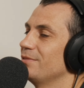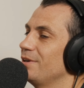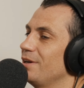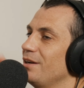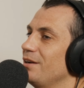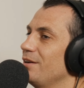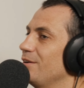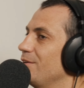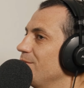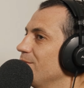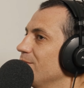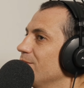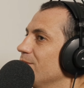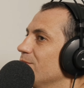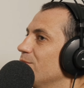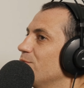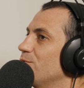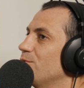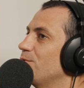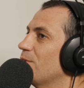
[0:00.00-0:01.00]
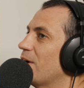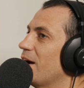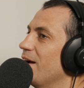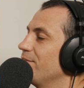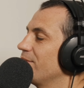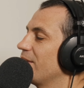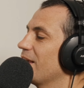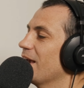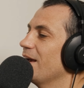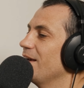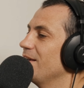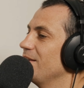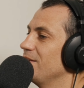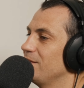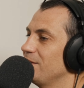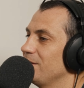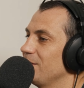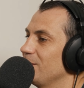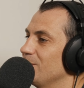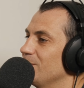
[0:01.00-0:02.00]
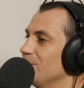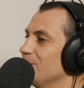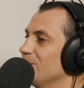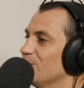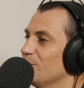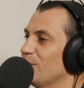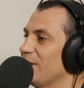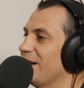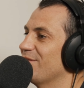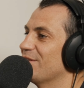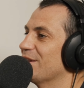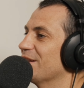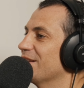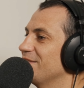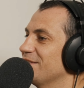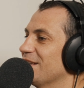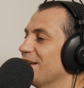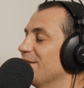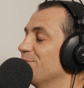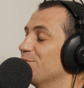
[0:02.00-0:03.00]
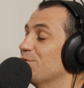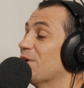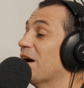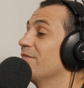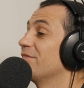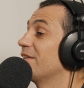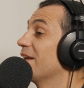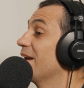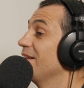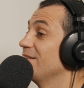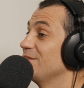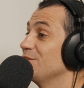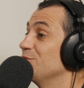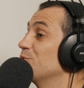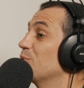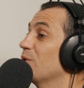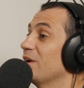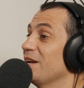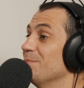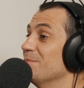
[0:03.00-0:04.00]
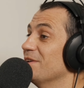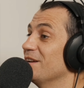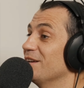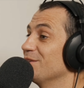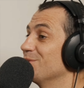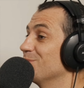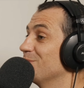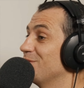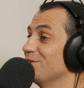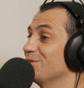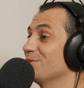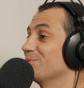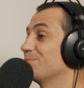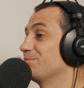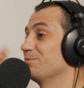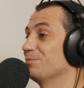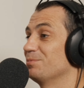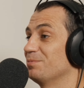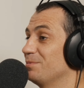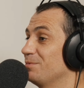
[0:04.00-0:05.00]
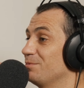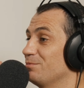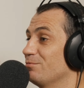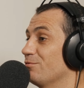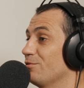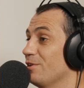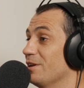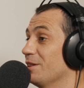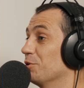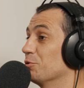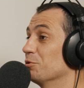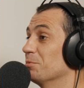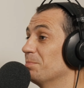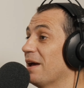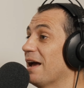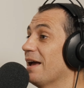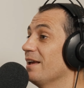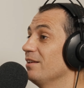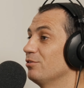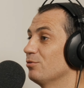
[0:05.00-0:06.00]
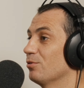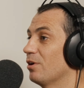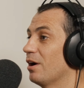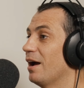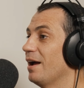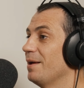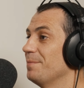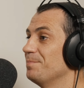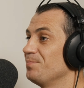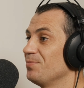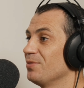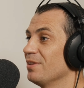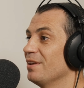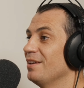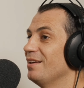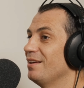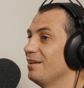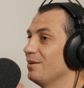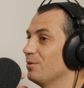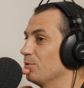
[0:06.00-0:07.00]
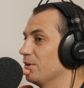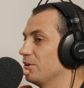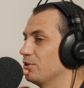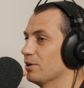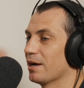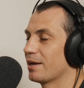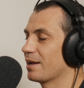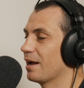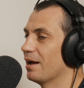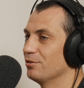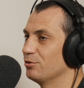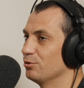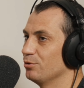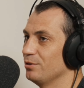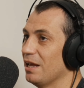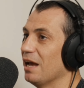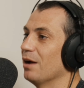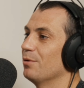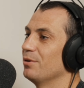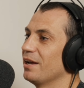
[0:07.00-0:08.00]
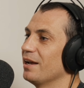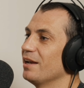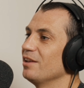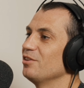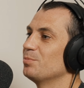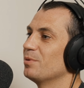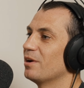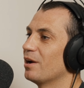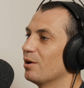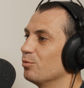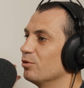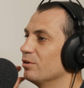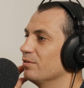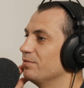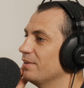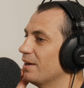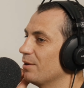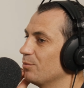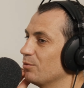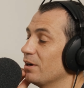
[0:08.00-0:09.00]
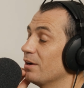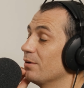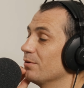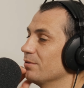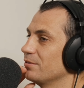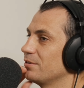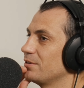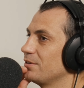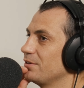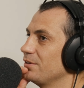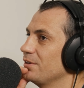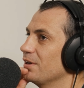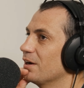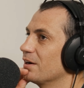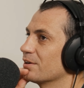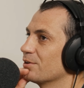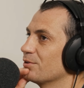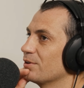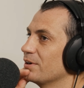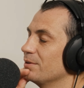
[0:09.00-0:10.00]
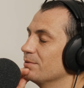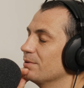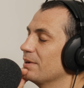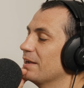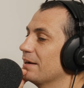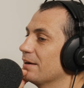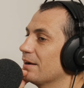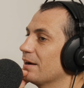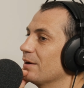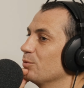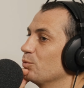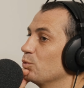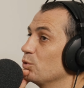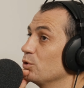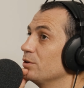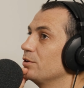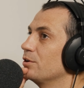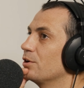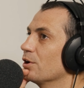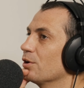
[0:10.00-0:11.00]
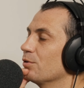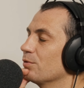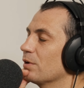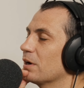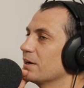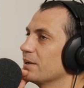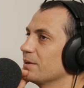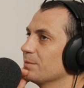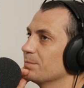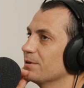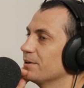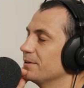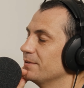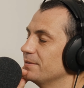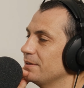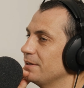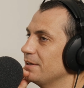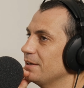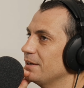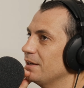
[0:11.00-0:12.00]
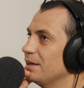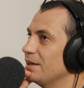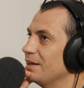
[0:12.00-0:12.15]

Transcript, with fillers: I don't know five k's in whatever. Let's say five k's in 20 minutes, which is really good pace, okay, right? Very good, yeah. Which I can't do nowadays, but I would have done when I was younger, and and I would go running. But Shit.